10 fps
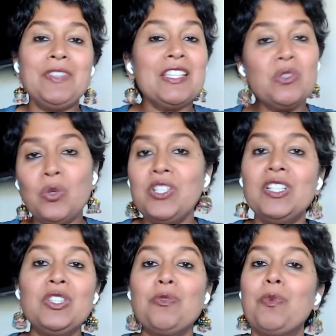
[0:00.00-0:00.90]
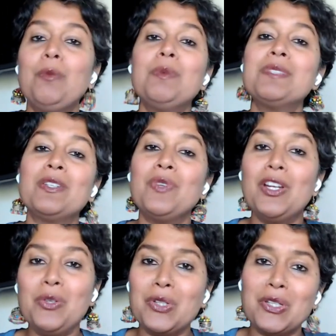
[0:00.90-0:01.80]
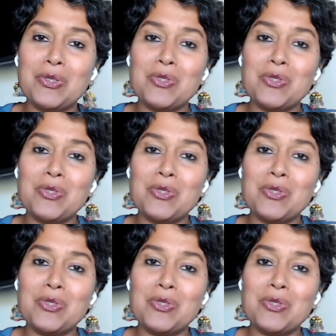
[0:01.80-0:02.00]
There's no dearth of problems that we are looking to